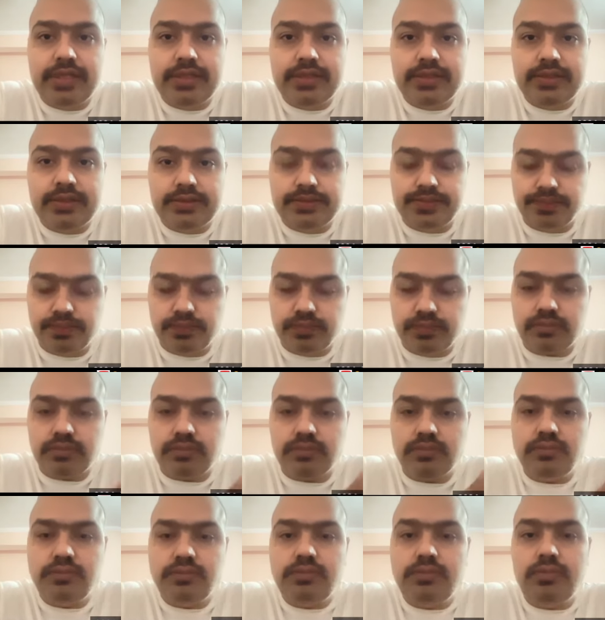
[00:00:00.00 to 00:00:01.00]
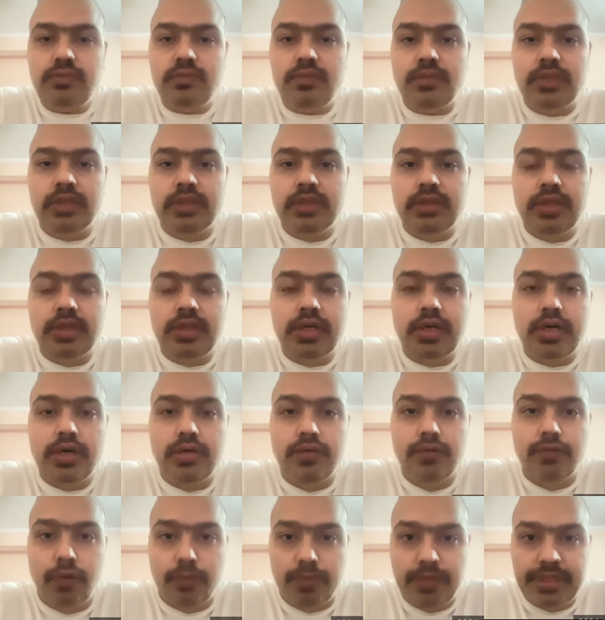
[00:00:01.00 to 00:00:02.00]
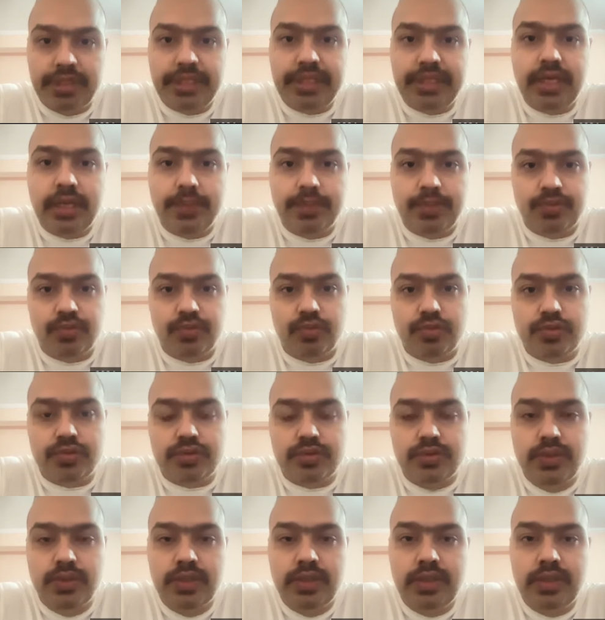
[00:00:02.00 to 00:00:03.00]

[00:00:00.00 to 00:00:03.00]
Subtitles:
as the vomiting episodes.